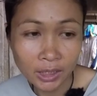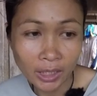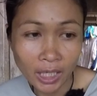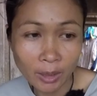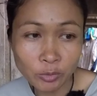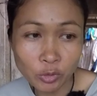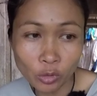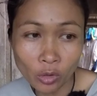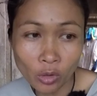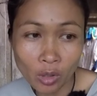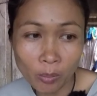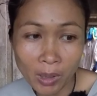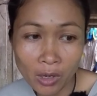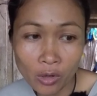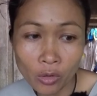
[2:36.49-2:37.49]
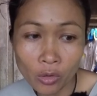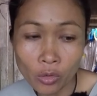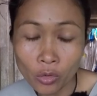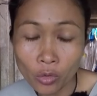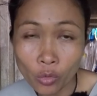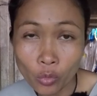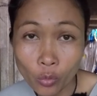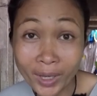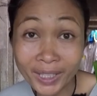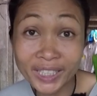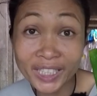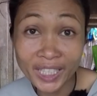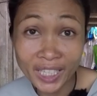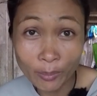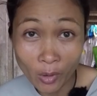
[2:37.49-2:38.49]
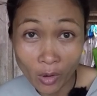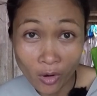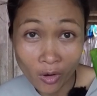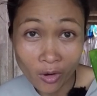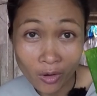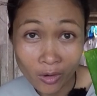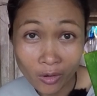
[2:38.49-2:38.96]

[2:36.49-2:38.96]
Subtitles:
have to grow about 1 year more.